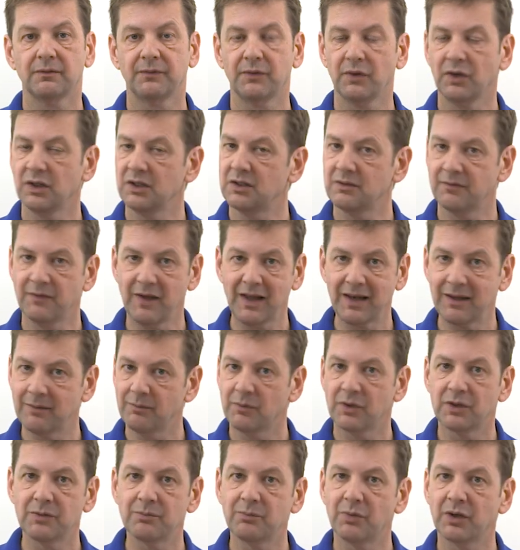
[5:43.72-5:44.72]
fully
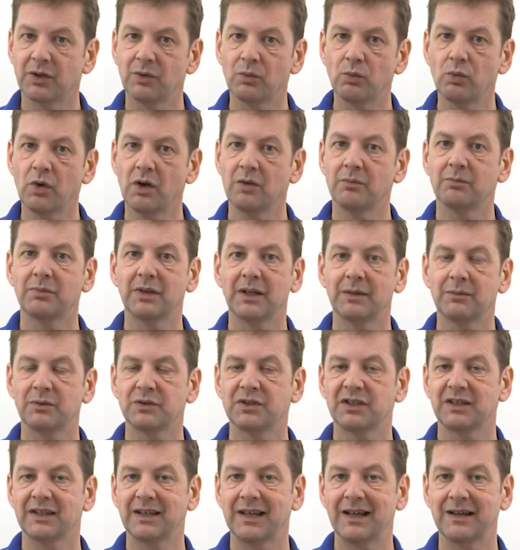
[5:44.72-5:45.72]
development, but it won't be able
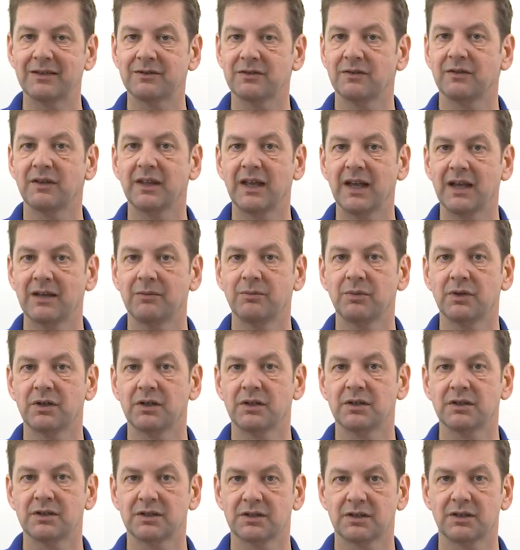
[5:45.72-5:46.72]
to get out of the egg
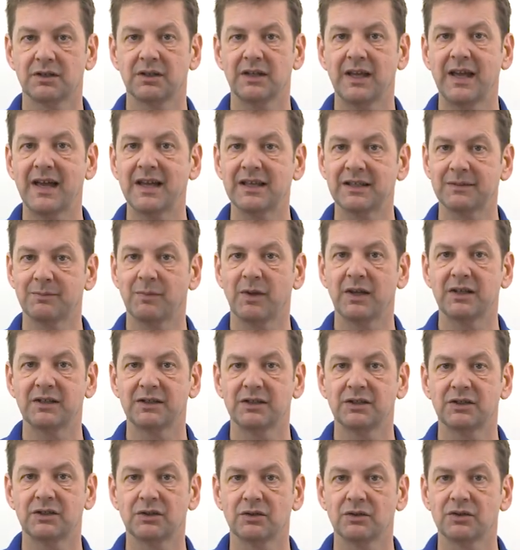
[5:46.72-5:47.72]
because the
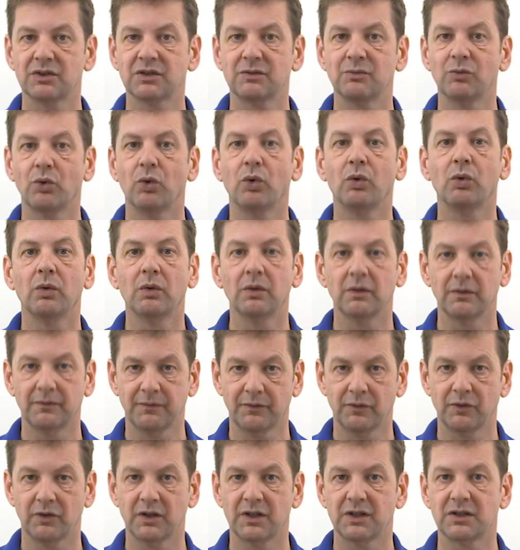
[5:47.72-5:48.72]
airspace is too small
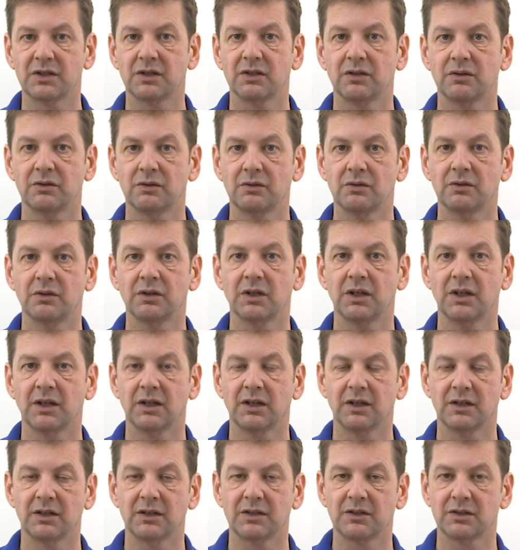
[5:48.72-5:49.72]
for it to,
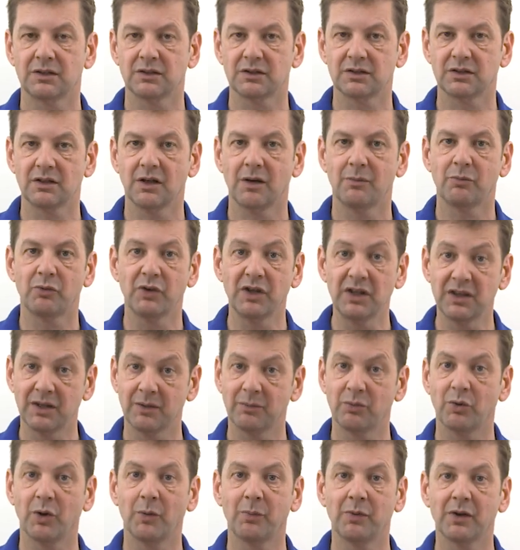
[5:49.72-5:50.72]
uh, to start
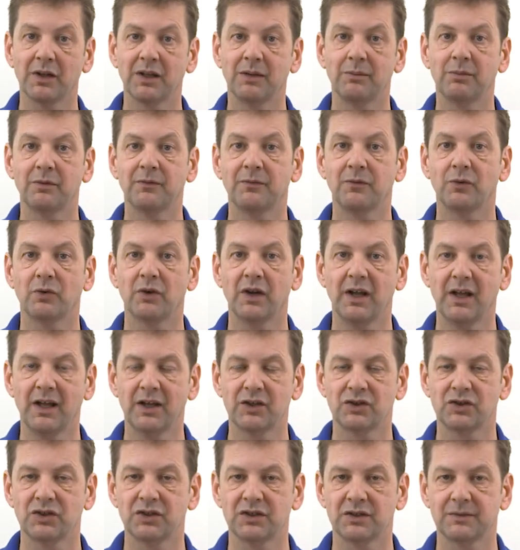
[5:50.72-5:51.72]
breathing properly before it
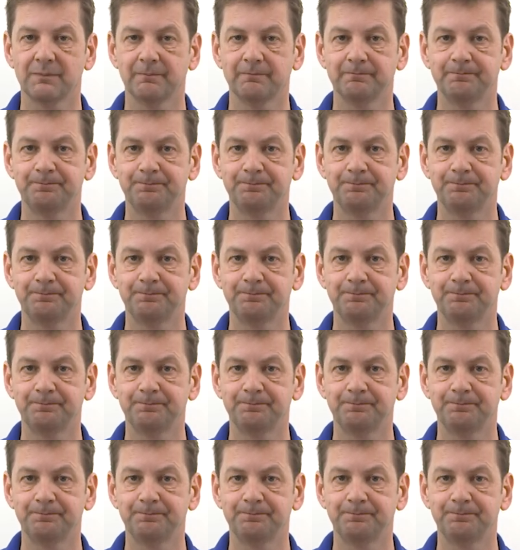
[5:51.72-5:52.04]
hatches.